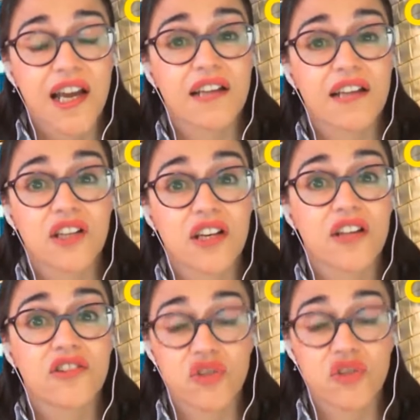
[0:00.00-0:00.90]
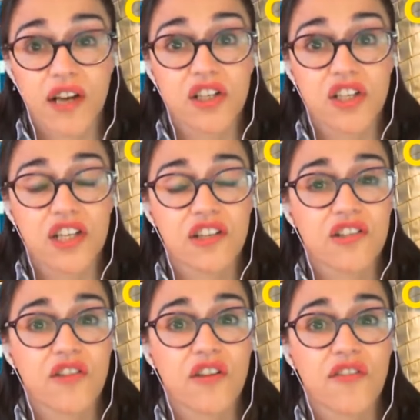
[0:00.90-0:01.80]
and to learn strategies
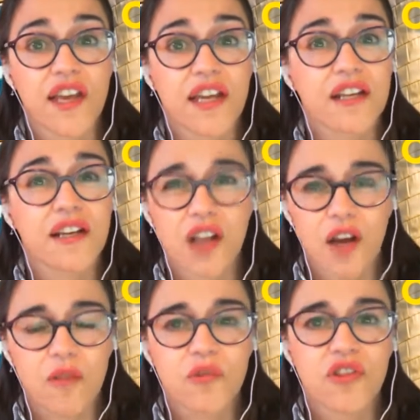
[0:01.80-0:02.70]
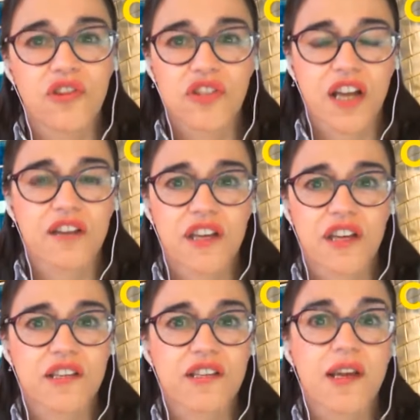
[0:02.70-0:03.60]
so that they can cope with those kind of
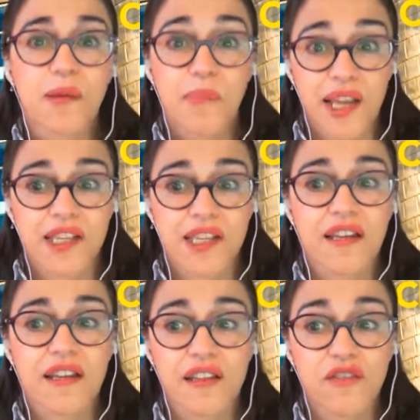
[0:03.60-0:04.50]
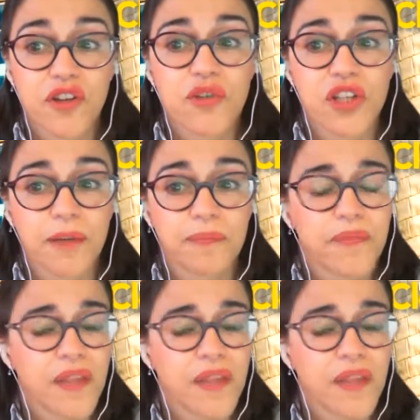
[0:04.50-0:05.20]
things better in the future.